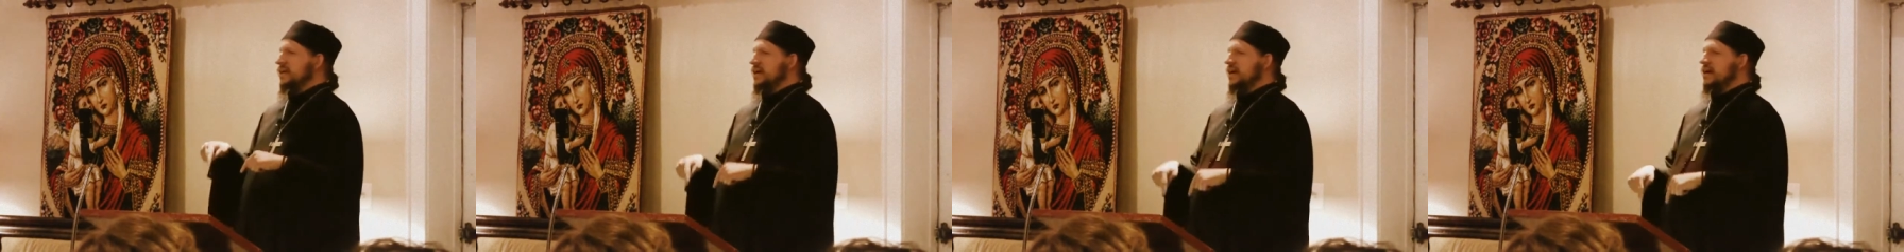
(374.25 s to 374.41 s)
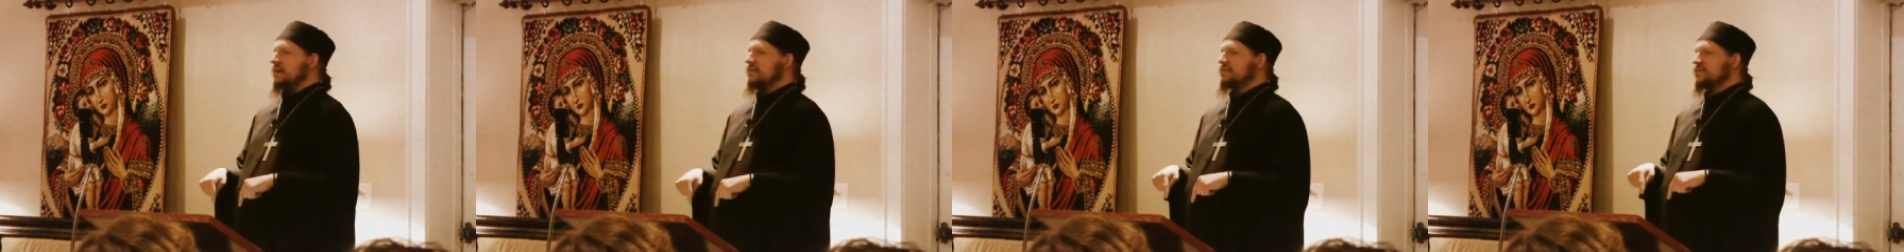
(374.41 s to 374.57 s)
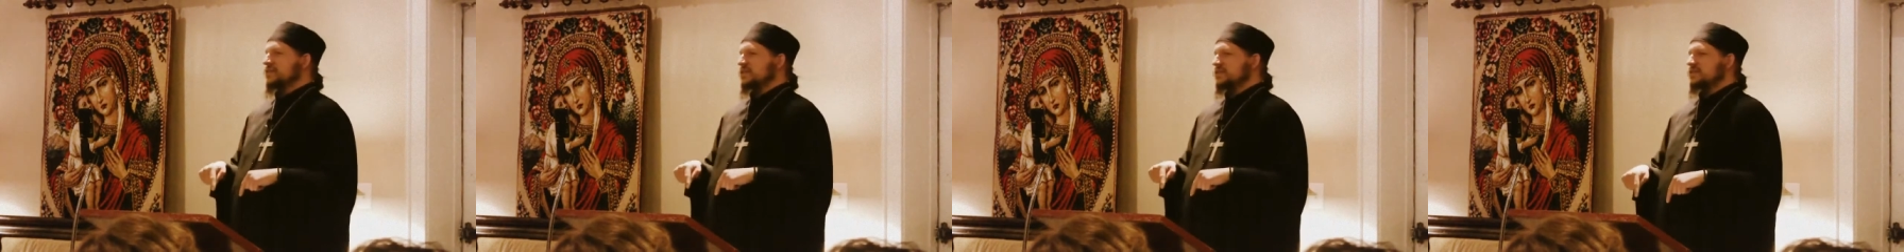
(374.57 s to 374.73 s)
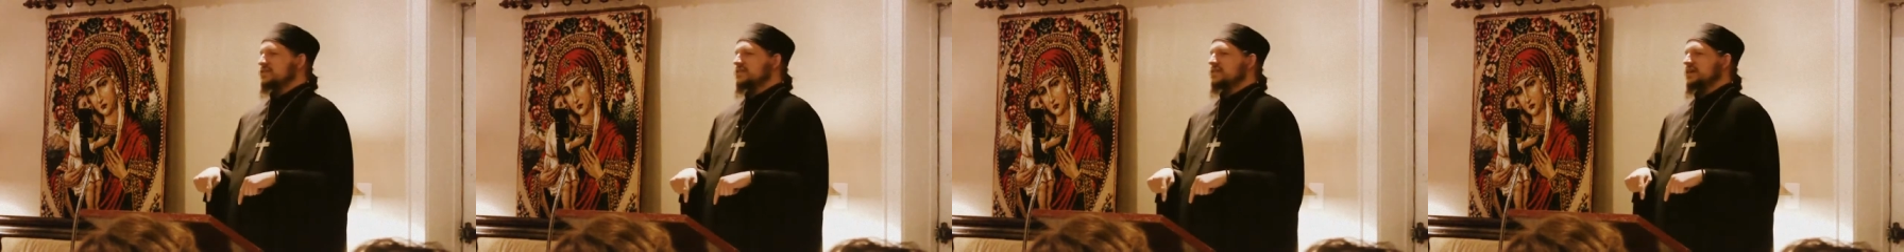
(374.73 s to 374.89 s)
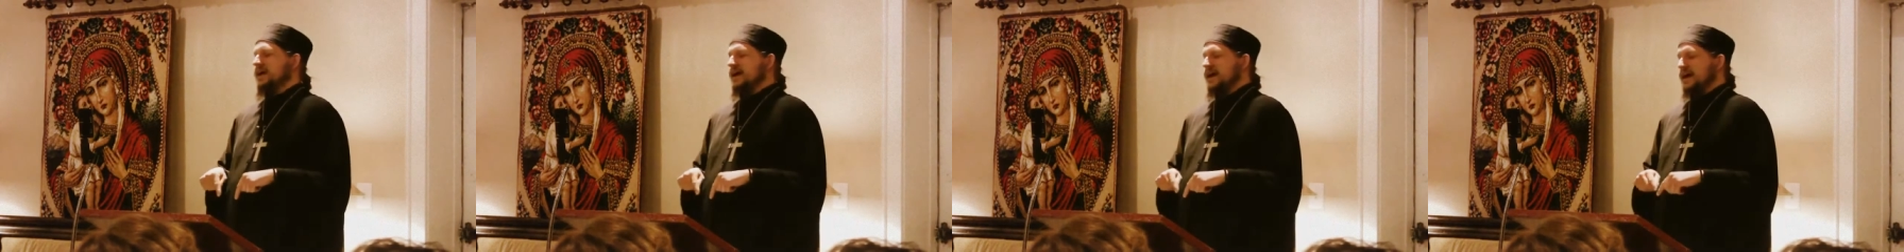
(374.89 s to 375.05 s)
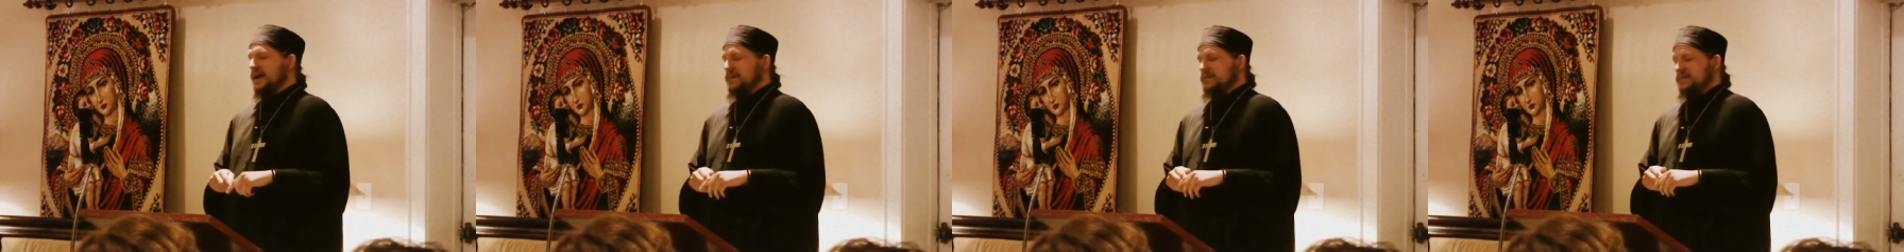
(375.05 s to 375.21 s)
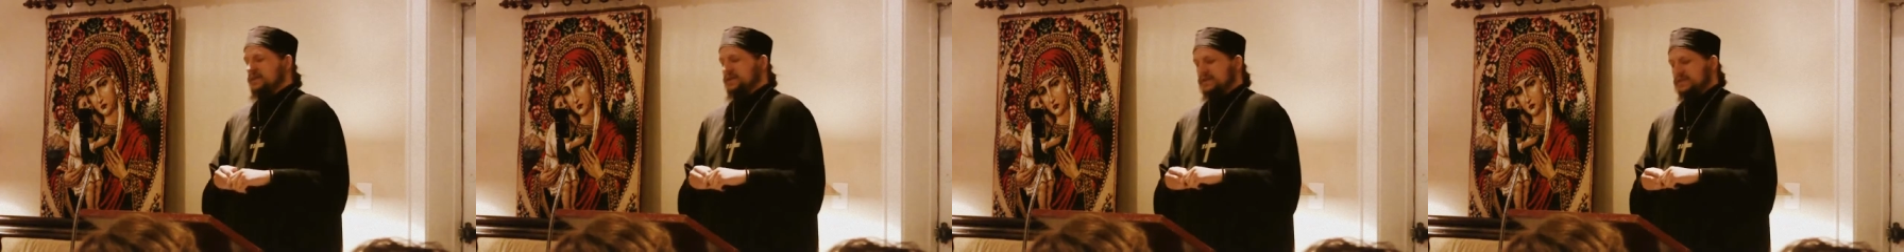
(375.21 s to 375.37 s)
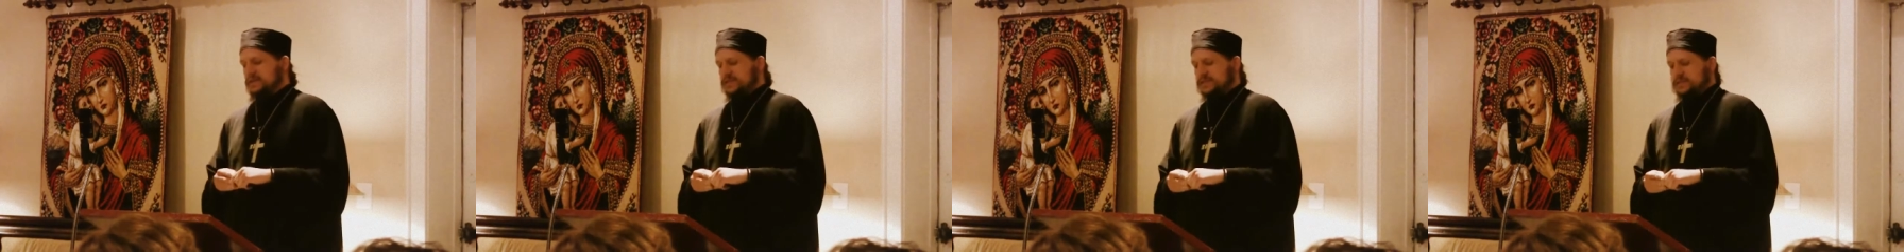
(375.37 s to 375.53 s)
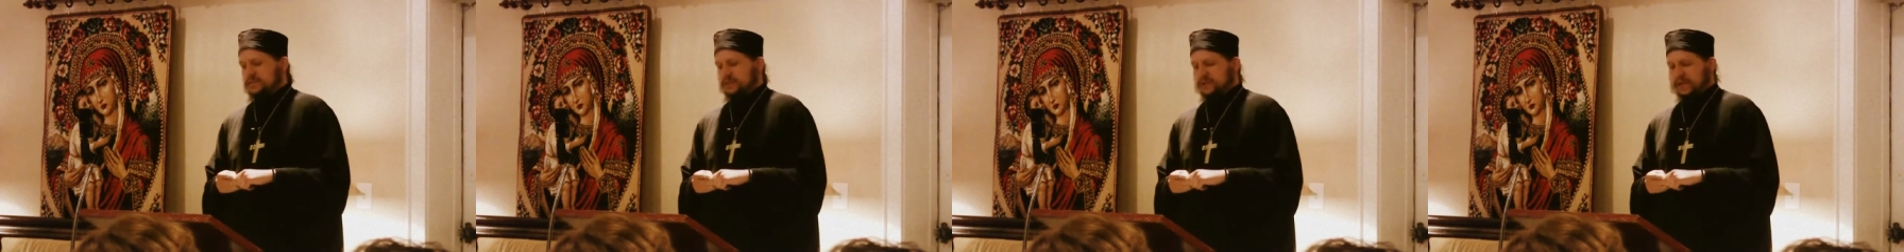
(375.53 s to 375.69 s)
of this time and
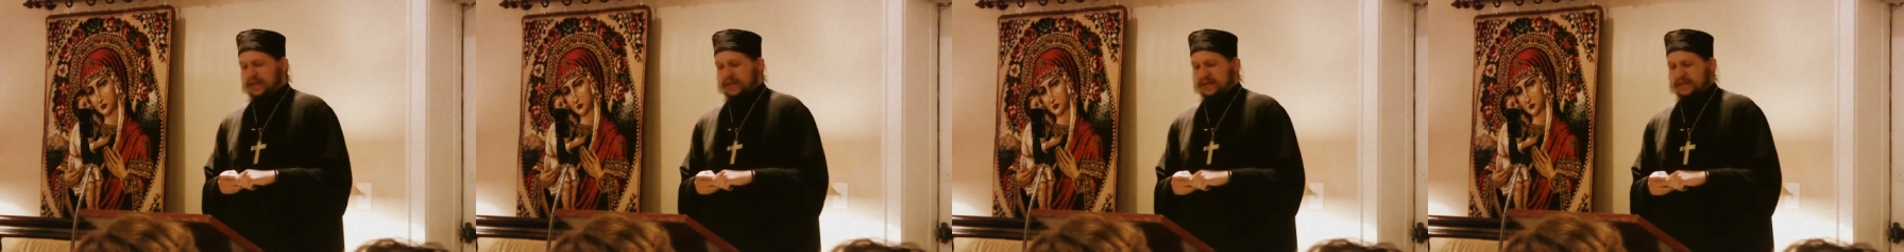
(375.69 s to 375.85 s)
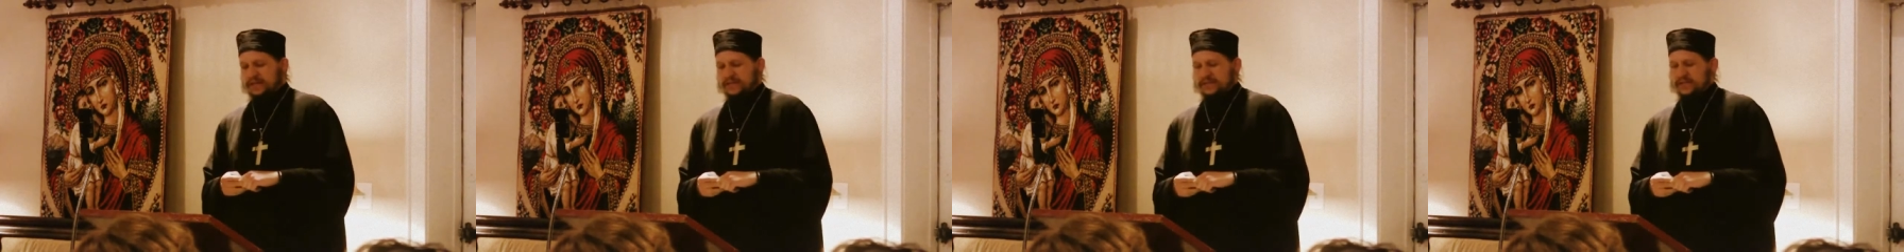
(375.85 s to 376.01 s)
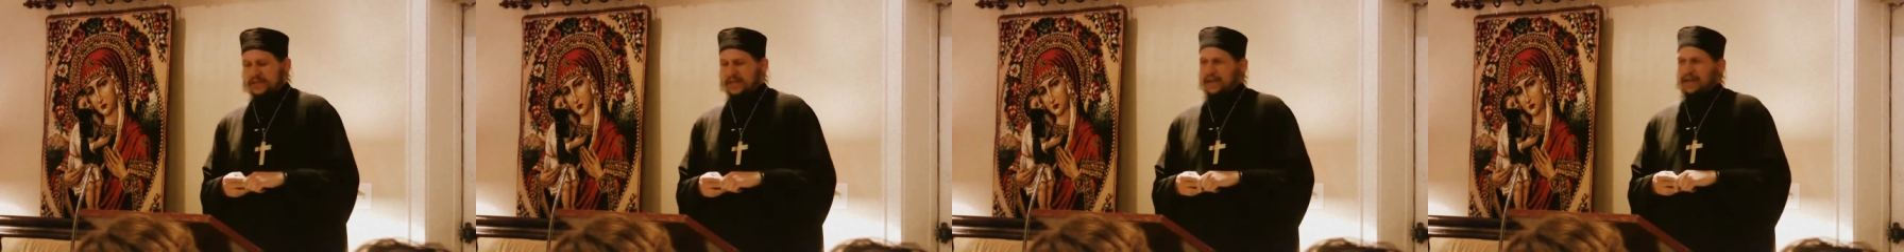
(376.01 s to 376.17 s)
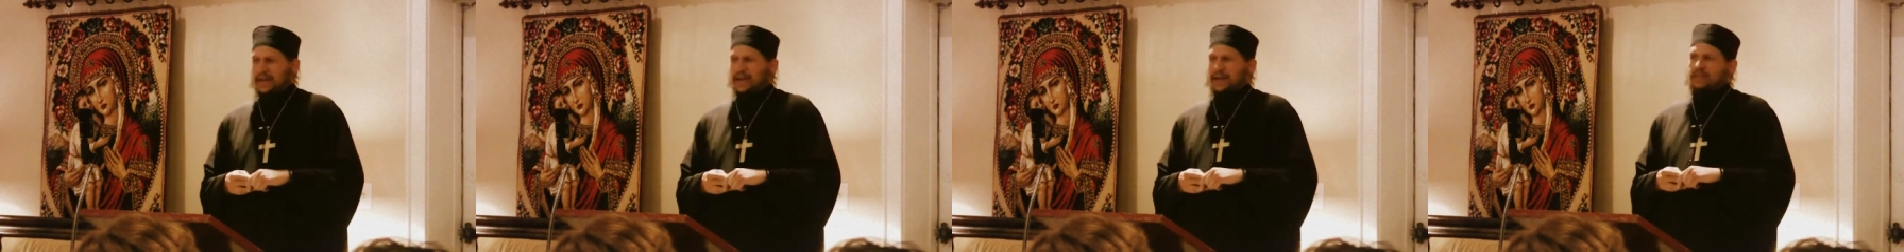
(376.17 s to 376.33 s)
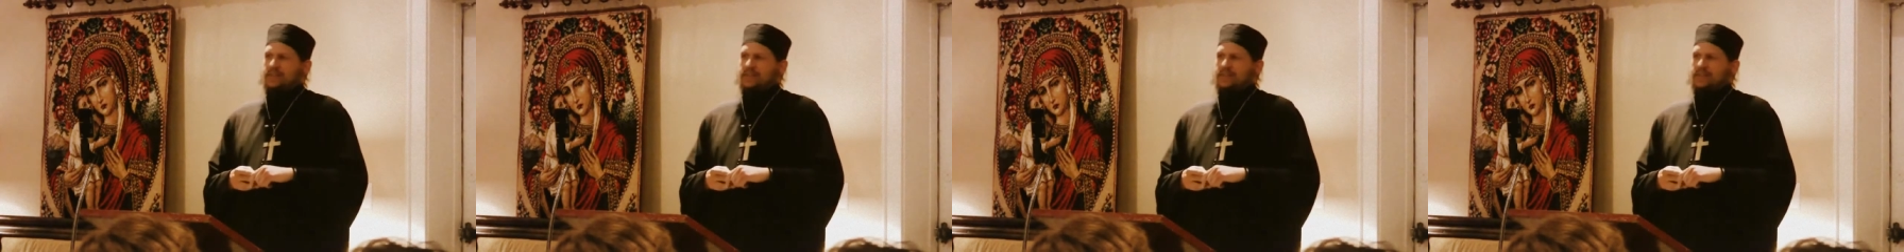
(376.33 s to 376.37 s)
this place,